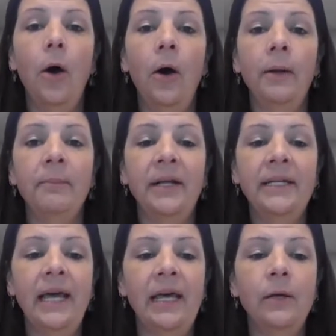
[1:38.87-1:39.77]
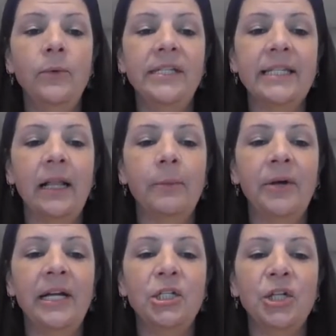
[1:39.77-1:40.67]
On Monday, we
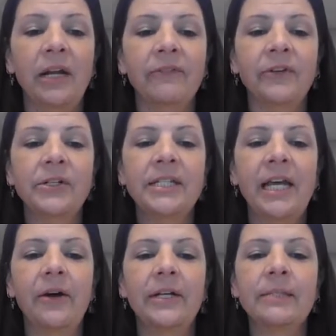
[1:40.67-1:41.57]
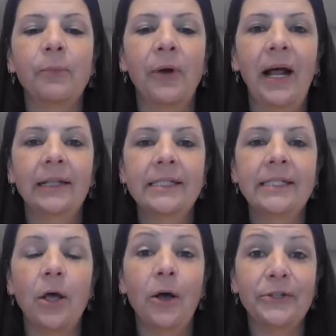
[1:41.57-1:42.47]
celebrate Jennifer Sierras
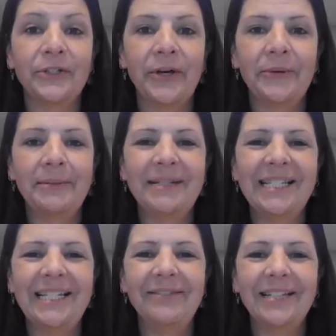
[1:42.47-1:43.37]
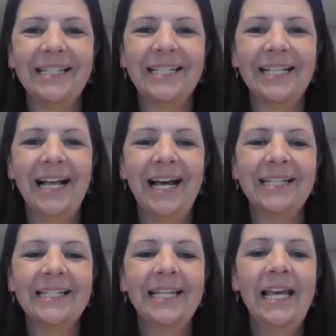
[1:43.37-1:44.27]
Morales, also in Miss Stevenson's
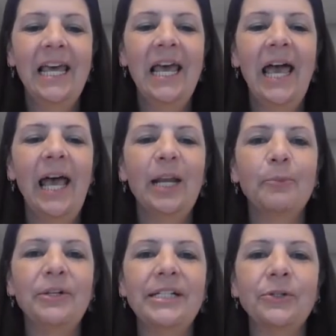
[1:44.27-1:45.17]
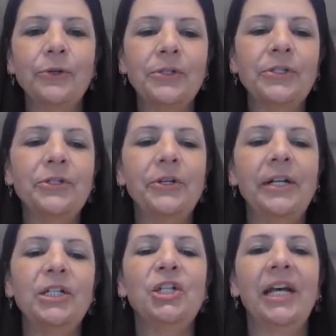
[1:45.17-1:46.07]
class, and a preschool
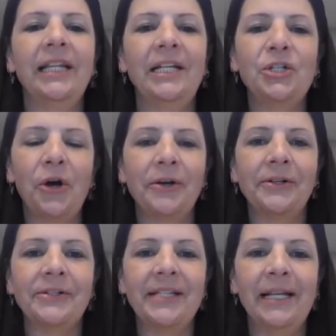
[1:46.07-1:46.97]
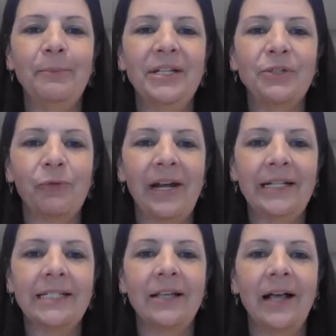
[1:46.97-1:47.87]
student, Shanley Charles, in Miss
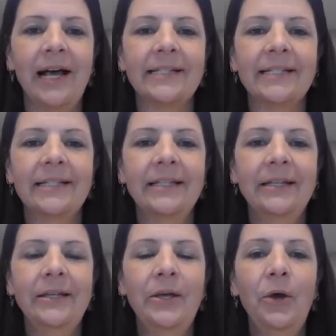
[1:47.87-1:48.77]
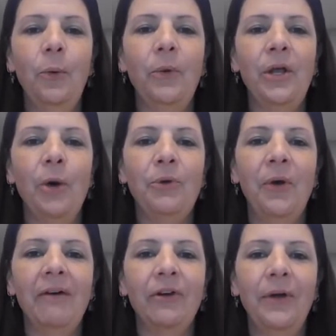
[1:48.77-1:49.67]
Rain's class. We hope you
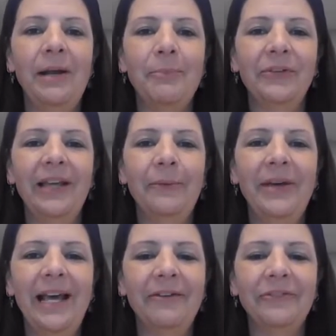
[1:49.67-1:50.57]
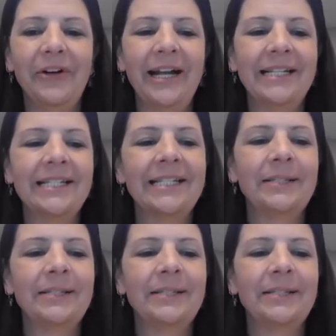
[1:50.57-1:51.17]
have a great birthday weekend, friends.